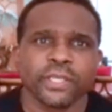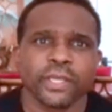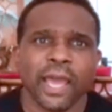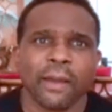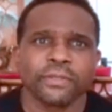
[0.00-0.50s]
And
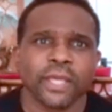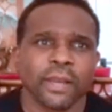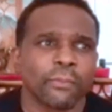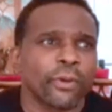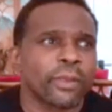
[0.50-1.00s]
I was at a
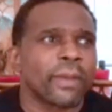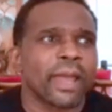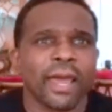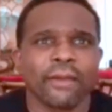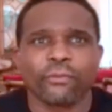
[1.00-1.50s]
point in my
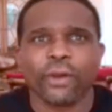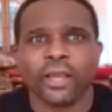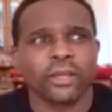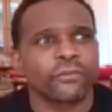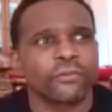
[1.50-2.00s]
life where I
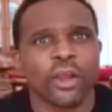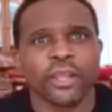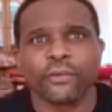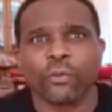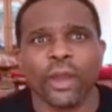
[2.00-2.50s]
could have gone
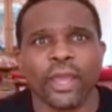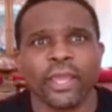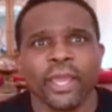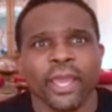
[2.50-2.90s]
either way.